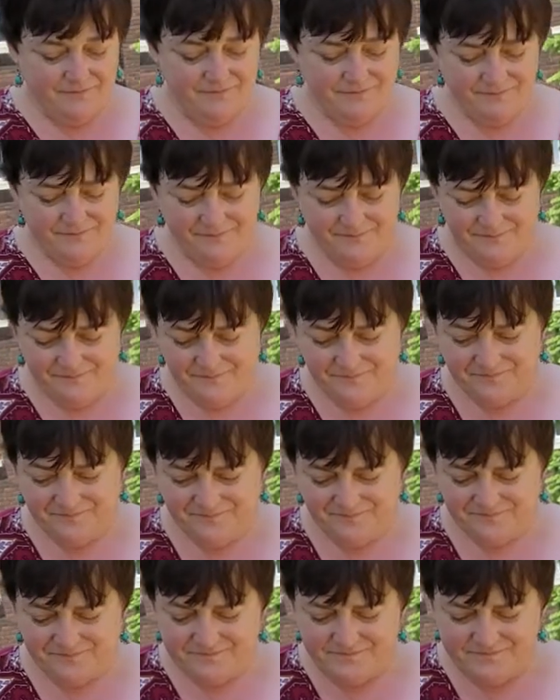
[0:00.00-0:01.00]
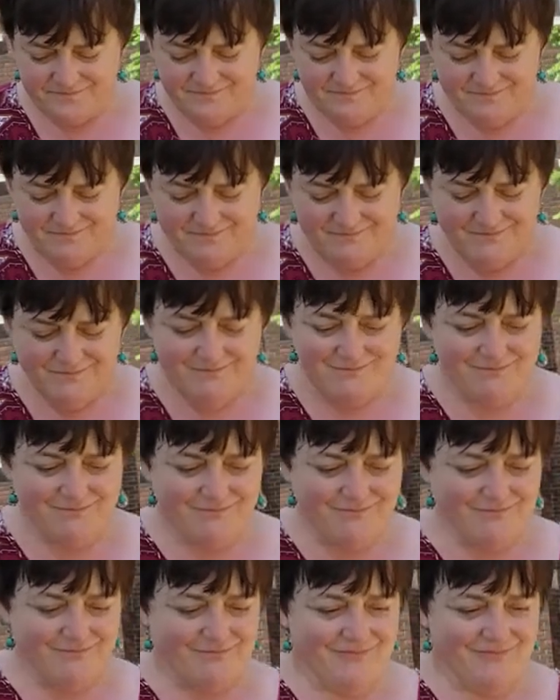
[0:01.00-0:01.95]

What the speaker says: Nothing is said.